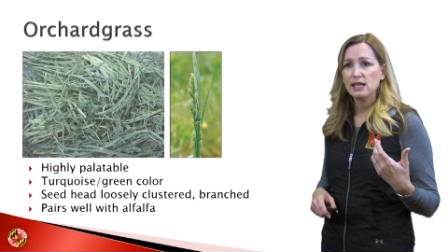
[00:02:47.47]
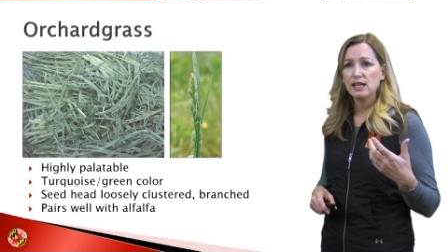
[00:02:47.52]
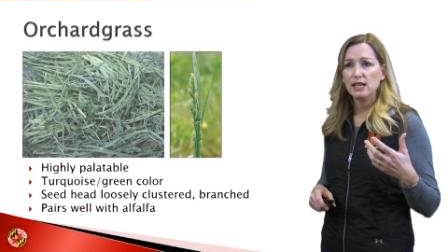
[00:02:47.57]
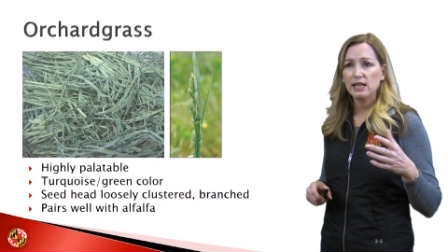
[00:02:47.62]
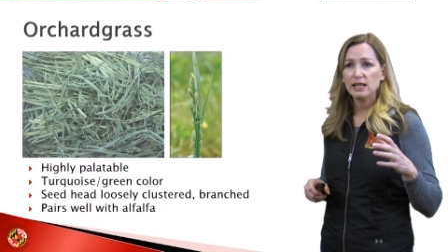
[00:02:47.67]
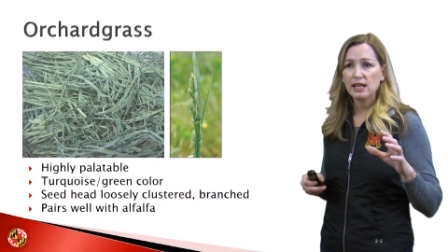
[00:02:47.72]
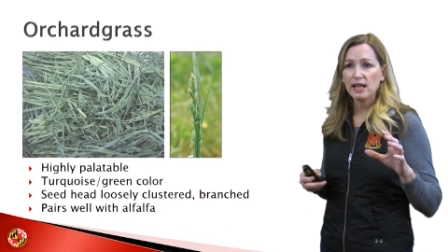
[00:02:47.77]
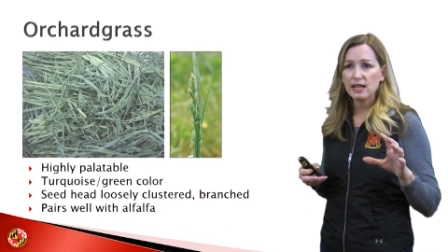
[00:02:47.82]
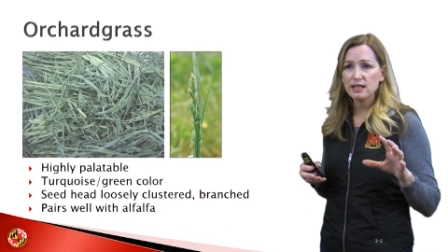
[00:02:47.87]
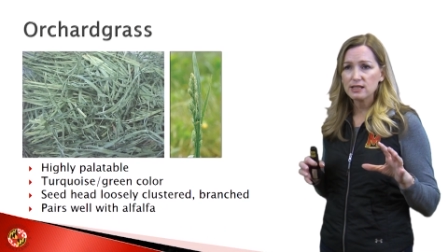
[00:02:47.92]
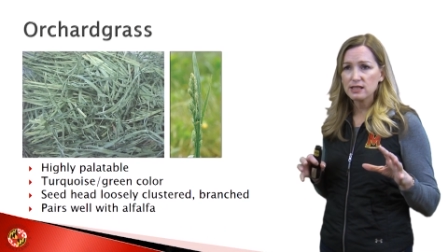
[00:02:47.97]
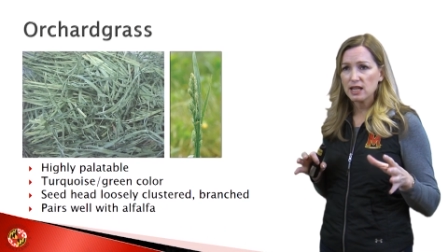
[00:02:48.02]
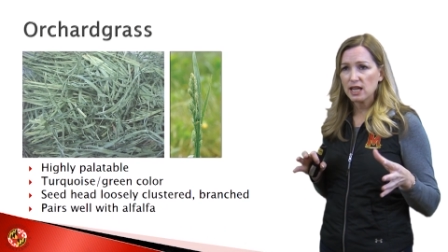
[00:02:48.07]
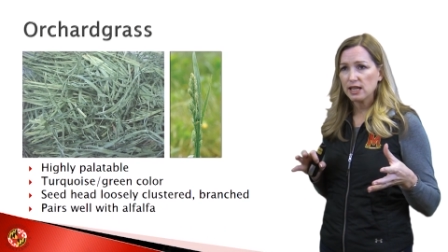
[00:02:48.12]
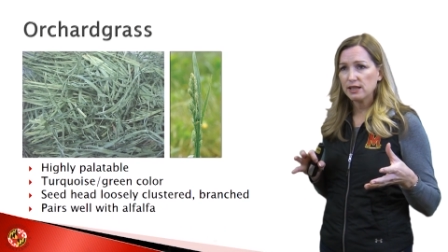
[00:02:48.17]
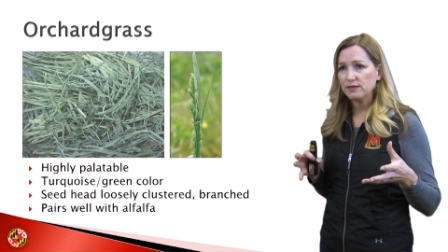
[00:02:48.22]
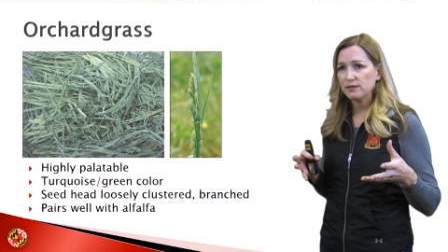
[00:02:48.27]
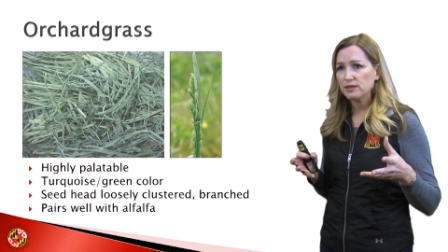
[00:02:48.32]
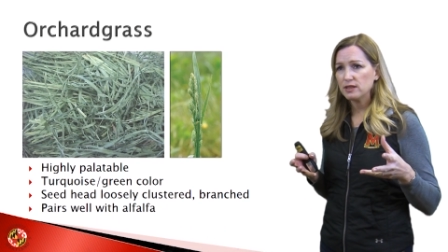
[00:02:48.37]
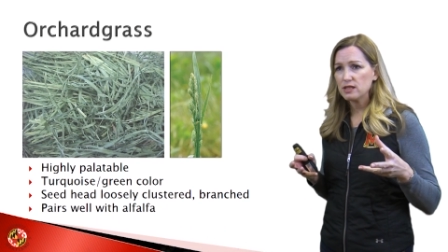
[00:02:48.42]
It has
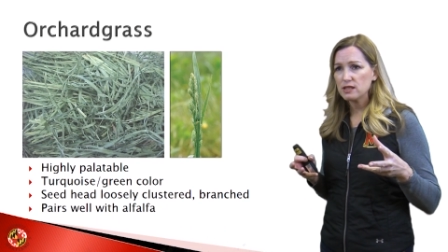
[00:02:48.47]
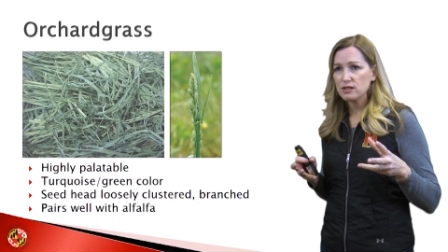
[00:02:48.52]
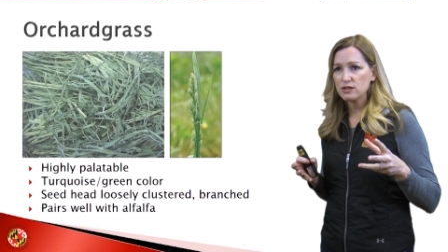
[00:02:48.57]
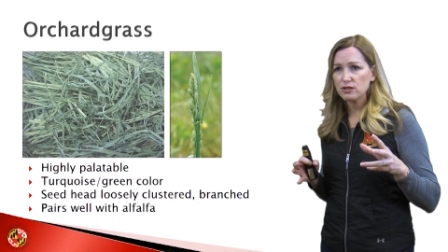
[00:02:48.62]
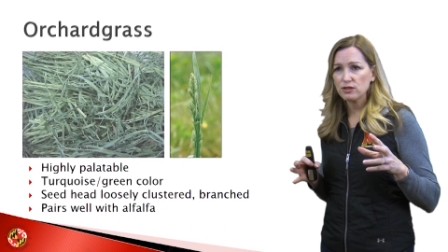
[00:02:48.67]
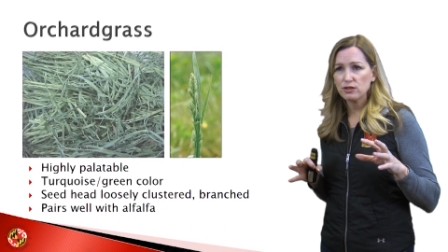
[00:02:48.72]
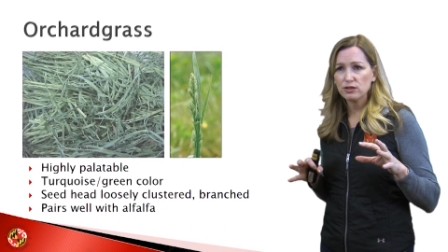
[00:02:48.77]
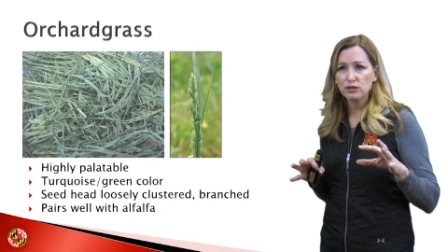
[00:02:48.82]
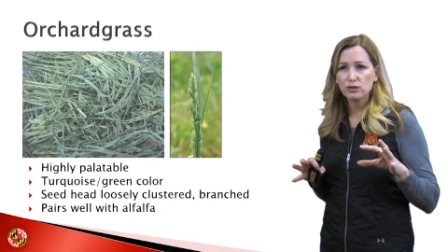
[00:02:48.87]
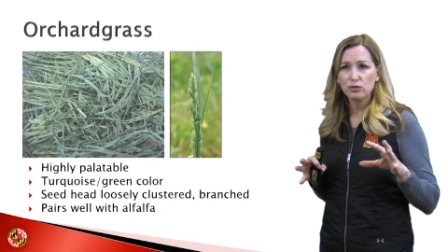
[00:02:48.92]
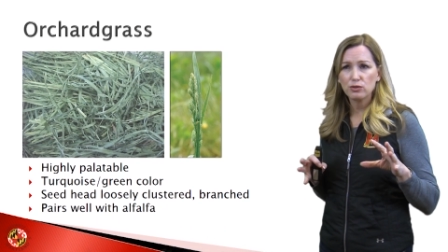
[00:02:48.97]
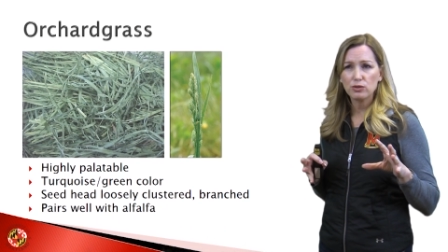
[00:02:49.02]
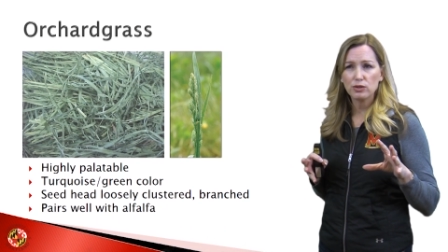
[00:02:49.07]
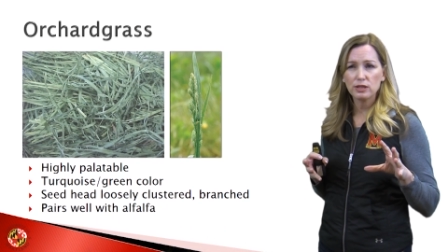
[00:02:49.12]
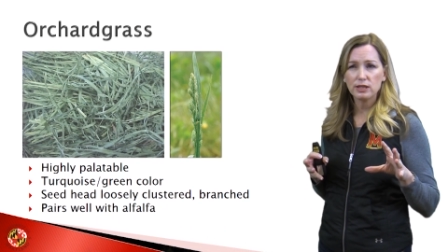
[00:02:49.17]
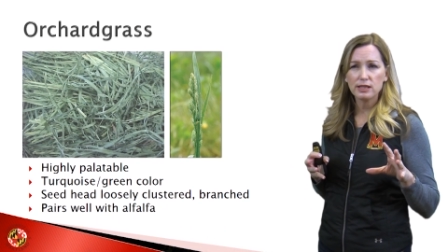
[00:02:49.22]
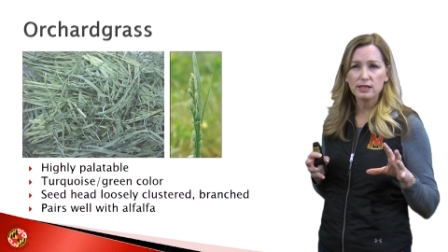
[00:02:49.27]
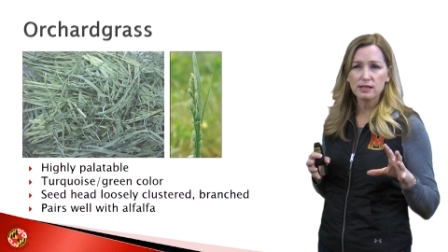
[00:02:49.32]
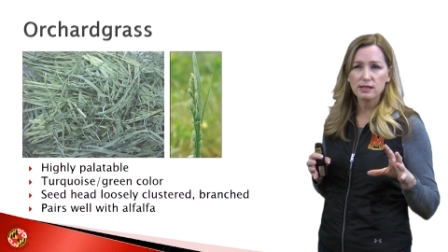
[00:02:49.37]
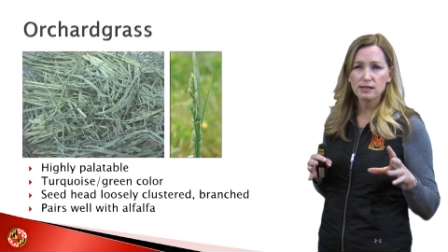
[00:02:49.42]
kind of this
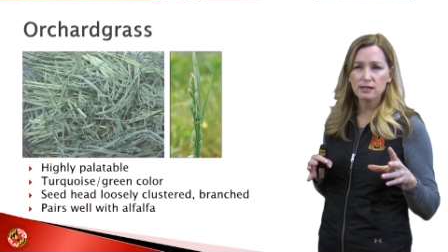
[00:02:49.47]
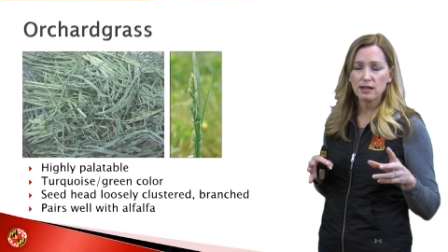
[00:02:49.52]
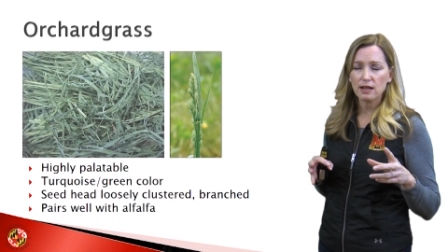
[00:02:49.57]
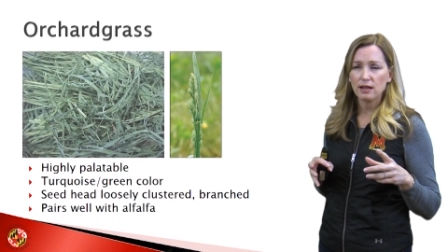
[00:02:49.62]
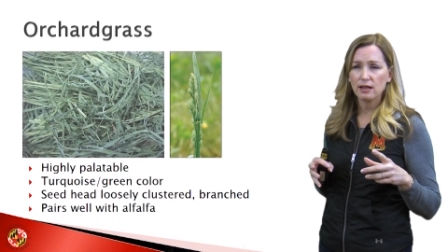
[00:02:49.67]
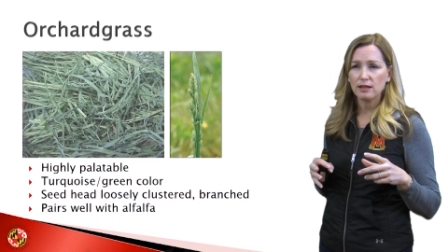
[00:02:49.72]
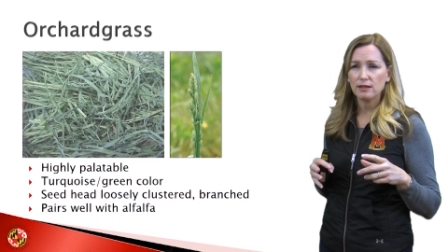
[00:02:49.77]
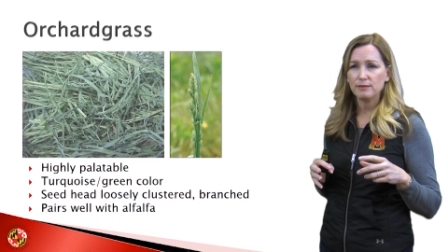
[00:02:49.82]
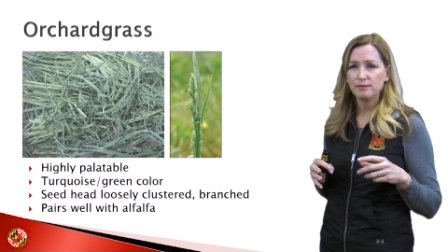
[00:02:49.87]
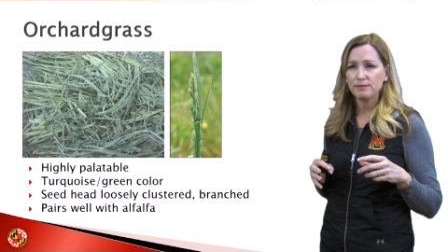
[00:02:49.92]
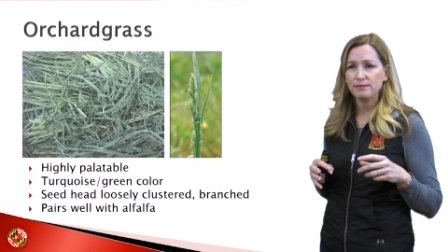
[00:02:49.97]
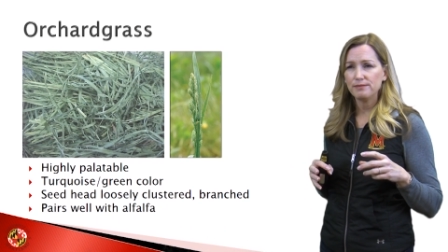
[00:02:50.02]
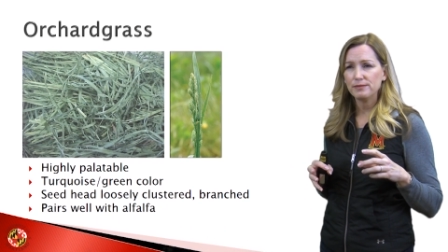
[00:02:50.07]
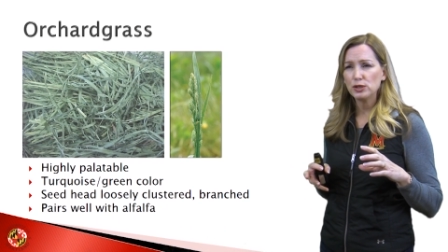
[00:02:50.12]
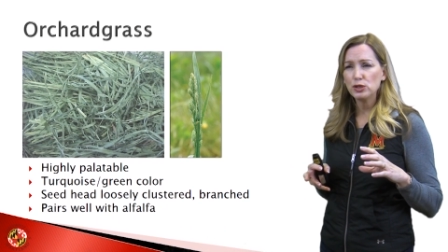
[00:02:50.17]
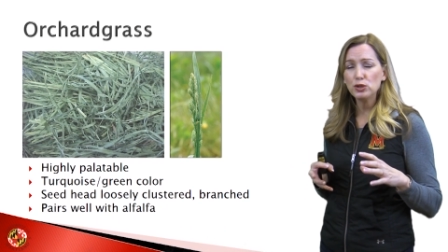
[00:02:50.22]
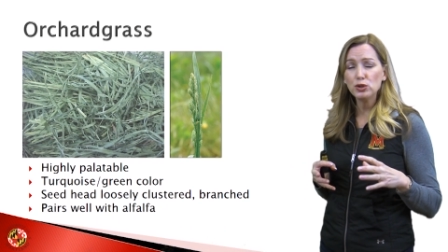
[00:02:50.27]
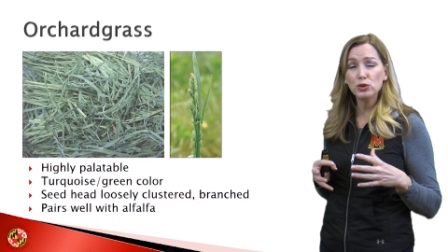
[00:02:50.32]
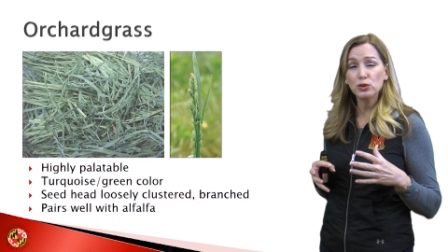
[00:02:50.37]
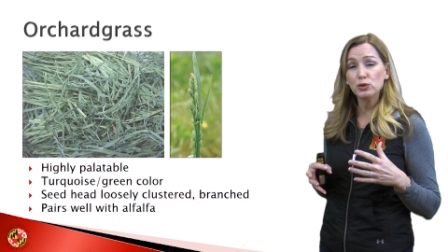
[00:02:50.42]
turquoise
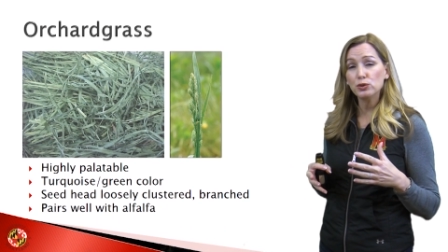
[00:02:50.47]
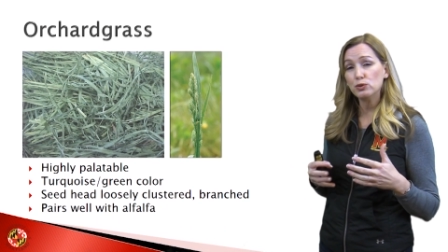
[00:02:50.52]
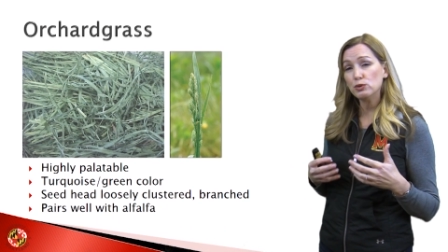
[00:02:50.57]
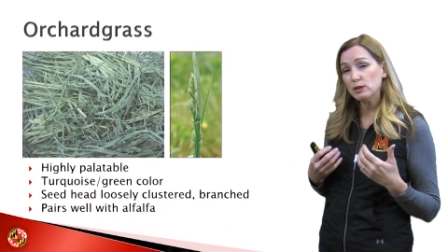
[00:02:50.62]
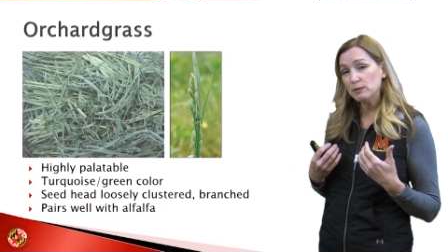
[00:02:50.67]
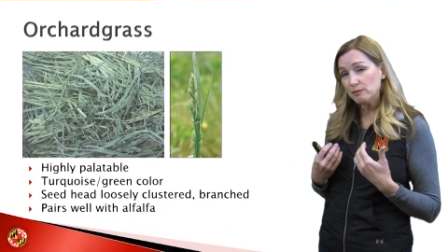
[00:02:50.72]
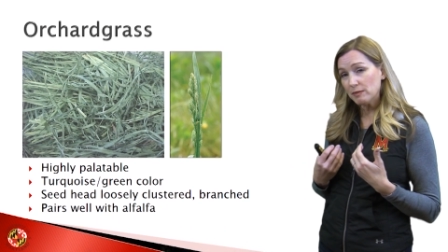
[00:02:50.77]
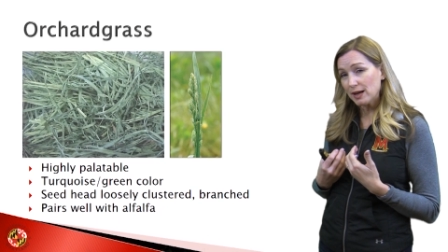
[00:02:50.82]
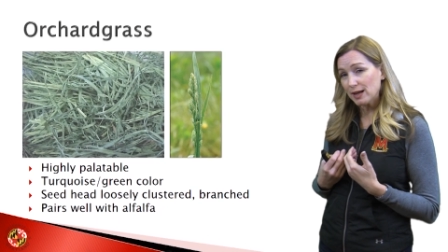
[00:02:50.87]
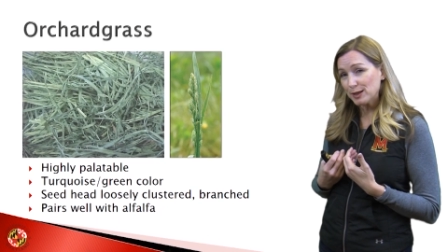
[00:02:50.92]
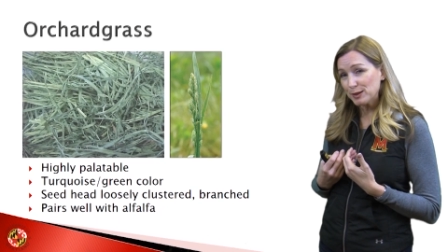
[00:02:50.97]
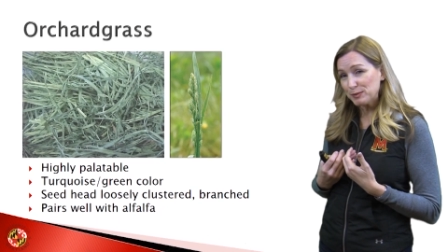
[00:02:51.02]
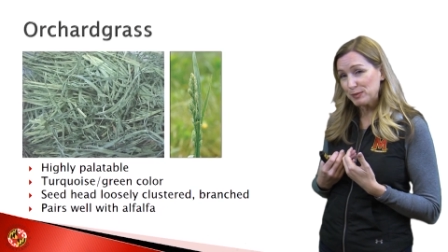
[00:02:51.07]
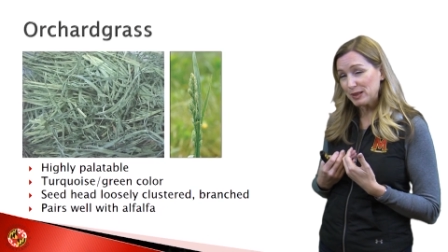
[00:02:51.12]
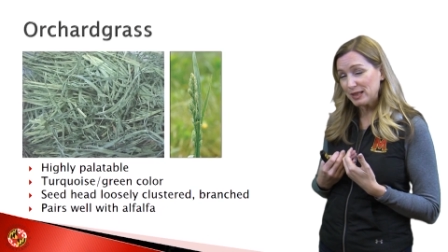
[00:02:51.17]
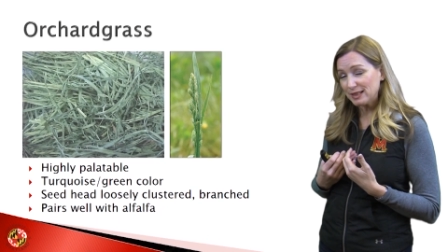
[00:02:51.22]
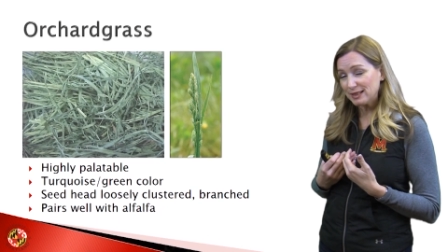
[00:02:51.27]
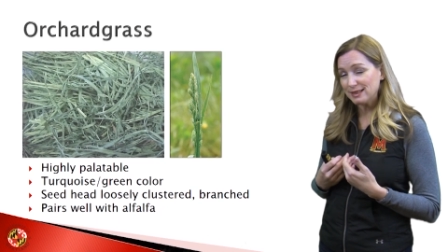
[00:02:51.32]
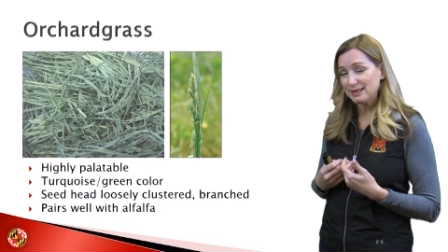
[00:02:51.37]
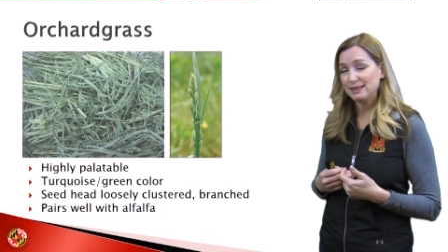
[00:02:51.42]
hue, in my
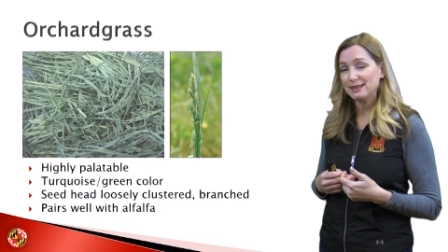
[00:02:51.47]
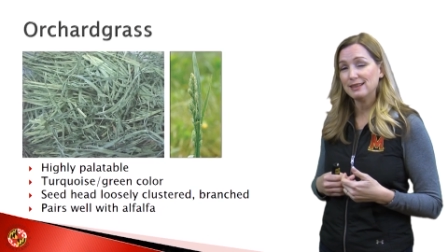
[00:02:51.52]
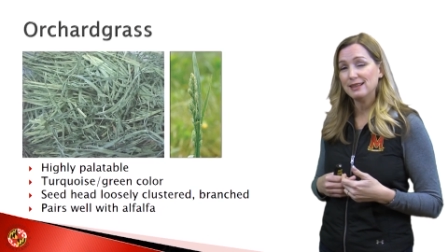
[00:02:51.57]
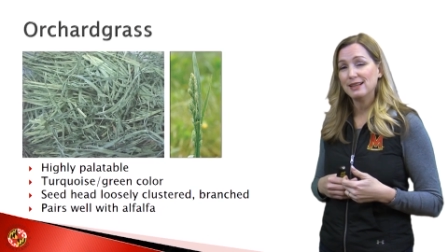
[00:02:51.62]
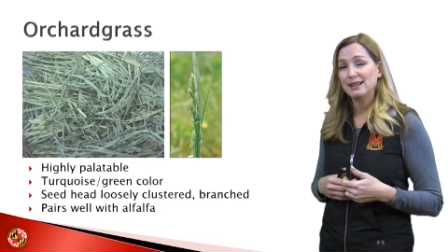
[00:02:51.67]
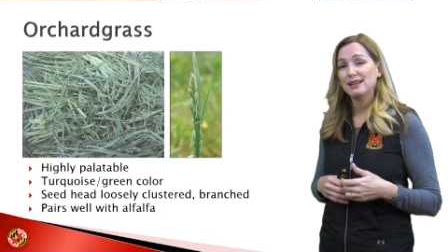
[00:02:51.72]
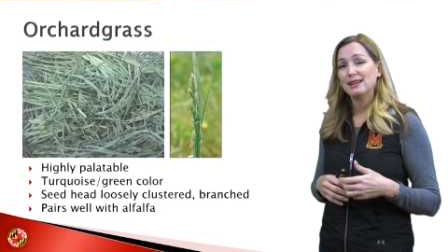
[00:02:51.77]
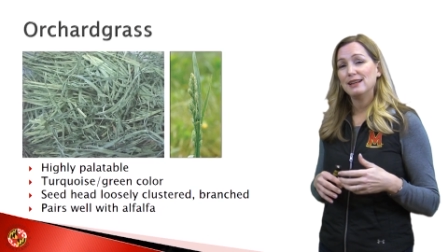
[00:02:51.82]
opinion,